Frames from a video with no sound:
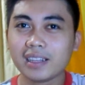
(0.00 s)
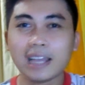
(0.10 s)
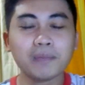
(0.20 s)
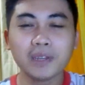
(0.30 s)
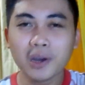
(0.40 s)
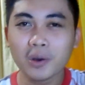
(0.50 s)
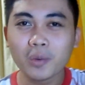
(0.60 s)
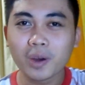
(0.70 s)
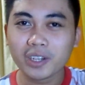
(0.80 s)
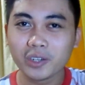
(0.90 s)
let me know
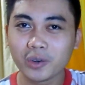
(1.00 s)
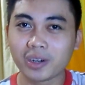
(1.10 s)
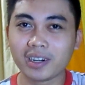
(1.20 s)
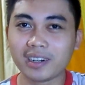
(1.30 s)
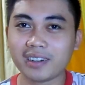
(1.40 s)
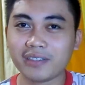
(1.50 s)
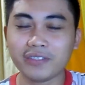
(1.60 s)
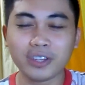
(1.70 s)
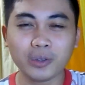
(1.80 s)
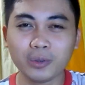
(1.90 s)
what your
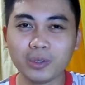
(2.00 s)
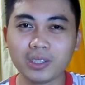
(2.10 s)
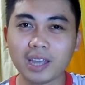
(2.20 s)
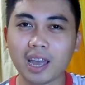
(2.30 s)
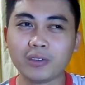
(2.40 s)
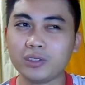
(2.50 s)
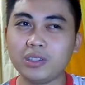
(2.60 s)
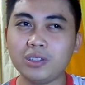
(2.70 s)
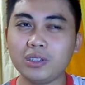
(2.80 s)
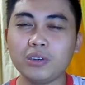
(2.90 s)
views. How
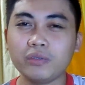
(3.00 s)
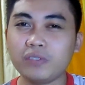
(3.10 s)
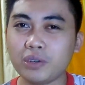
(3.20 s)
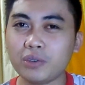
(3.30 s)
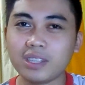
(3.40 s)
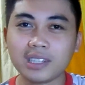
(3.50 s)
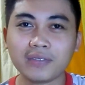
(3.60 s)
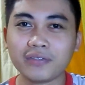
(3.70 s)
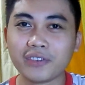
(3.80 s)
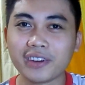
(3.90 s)
do you view
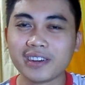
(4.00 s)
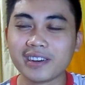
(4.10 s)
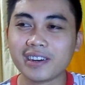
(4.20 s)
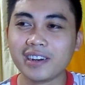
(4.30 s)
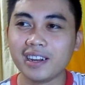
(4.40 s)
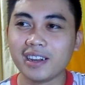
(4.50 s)
this foreigner?